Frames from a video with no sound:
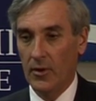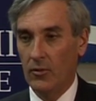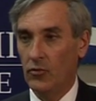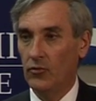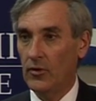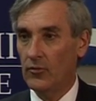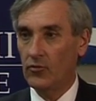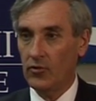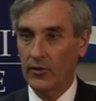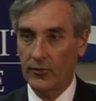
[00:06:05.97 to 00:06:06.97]
which didn't
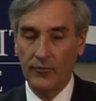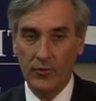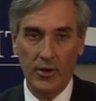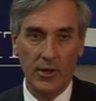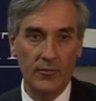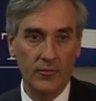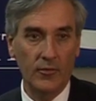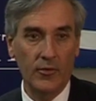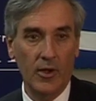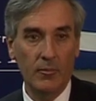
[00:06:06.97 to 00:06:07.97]
adjust fully
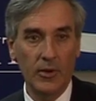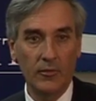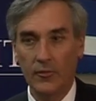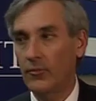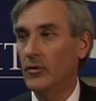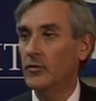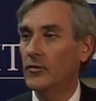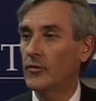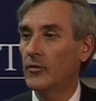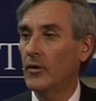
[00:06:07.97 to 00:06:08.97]
for that big
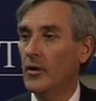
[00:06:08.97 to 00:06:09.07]
difference,